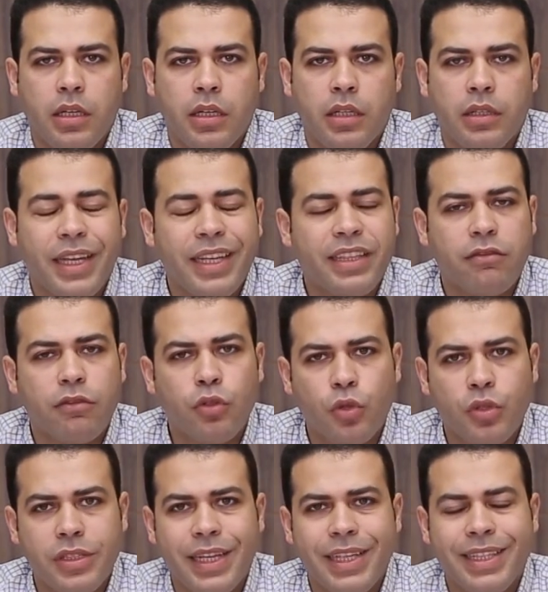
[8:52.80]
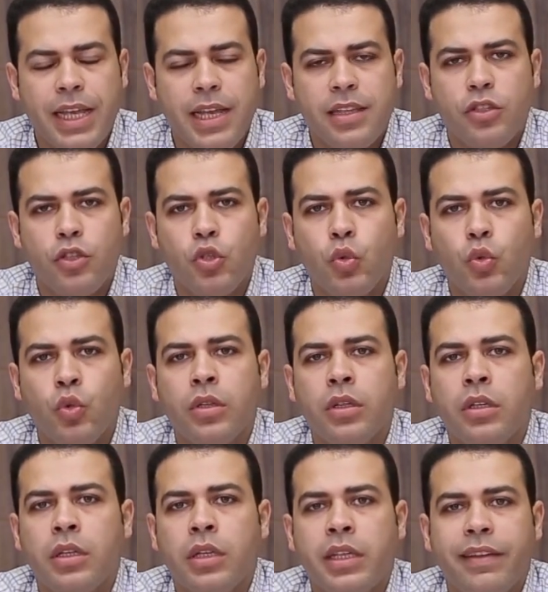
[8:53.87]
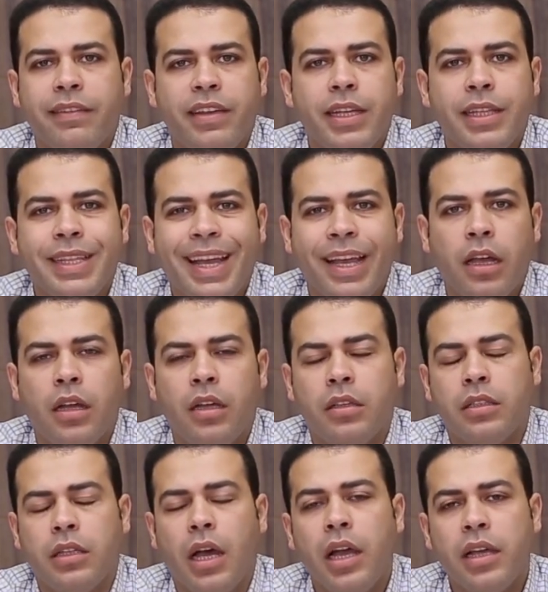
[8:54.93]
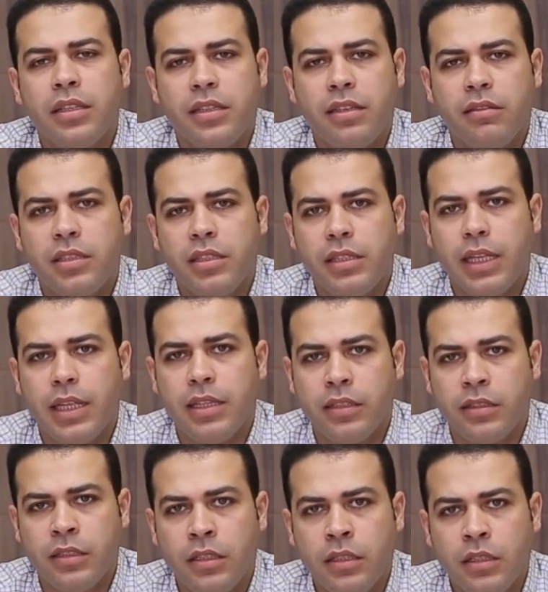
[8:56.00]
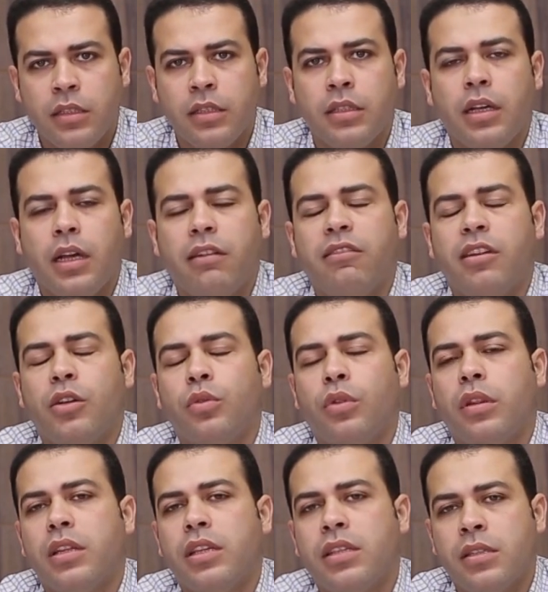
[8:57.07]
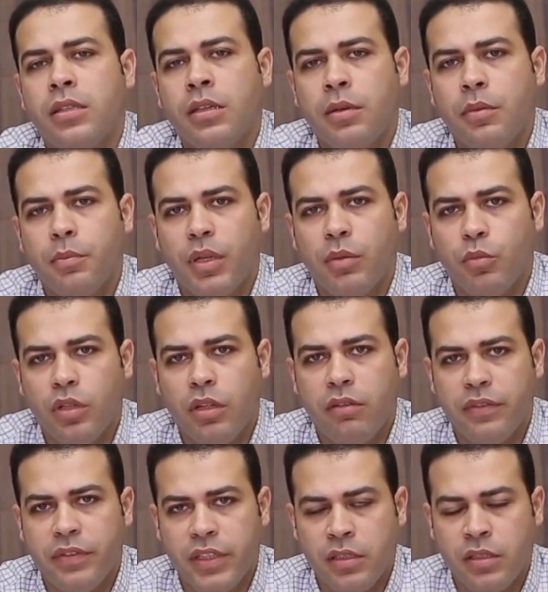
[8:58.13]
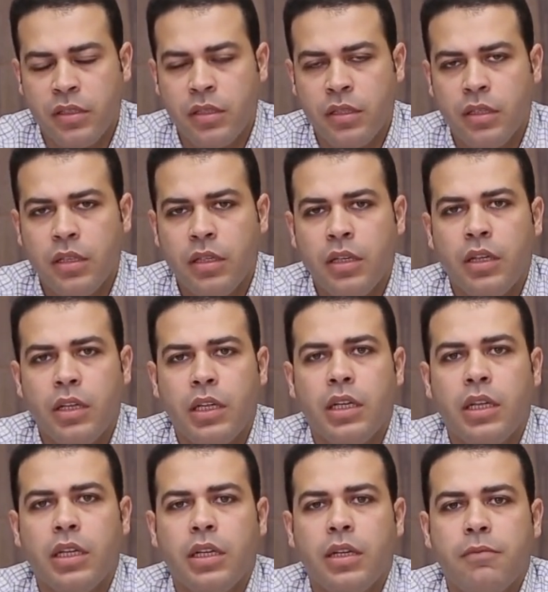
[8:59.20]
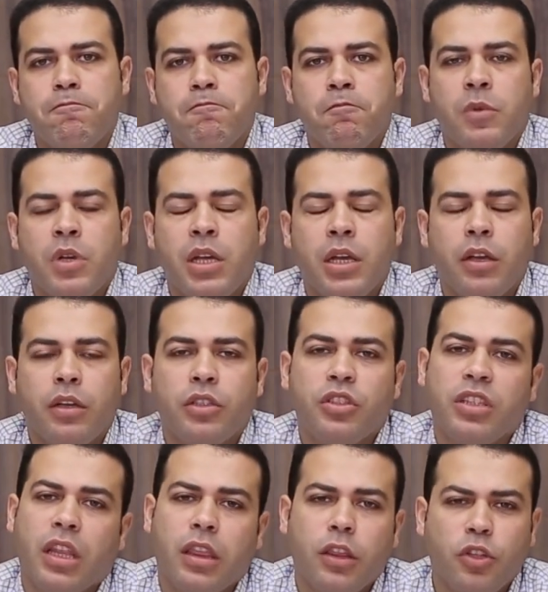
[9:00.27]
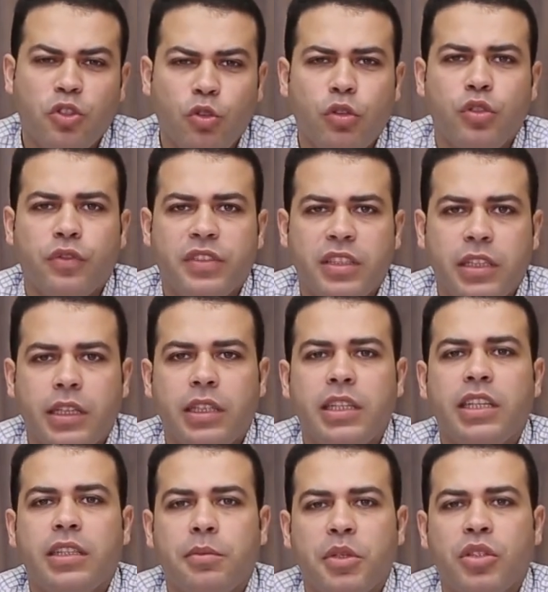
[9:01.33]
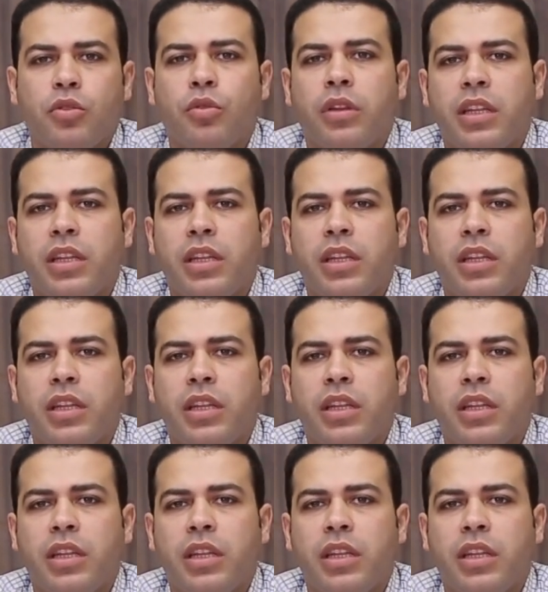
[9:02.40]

nitric oxide gas to create an ice crystals around these pulmonary veins. The choice of the technique depends on